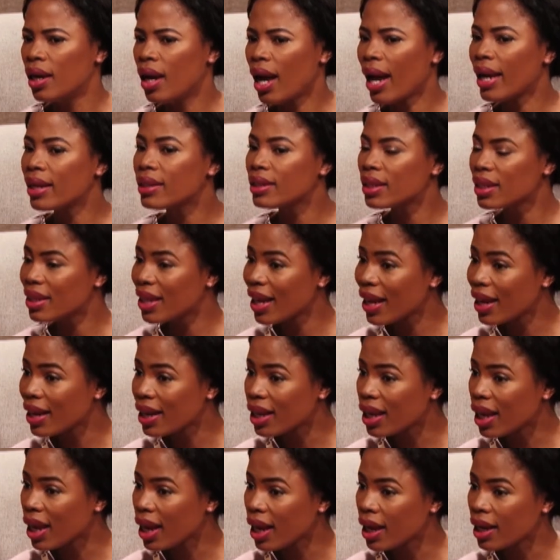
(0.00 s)
I did that
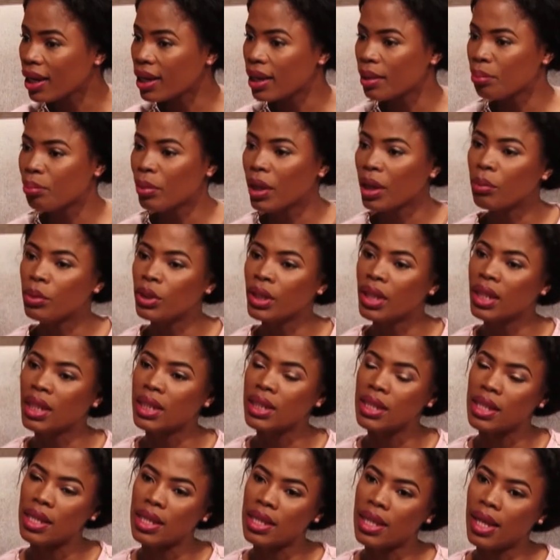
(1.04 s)
again, but I
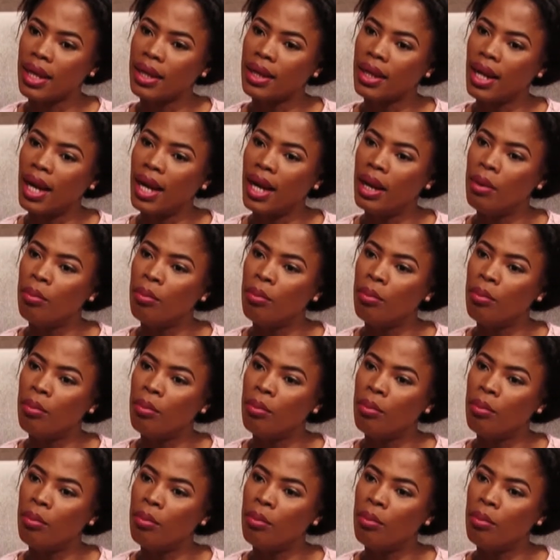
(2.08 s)
was then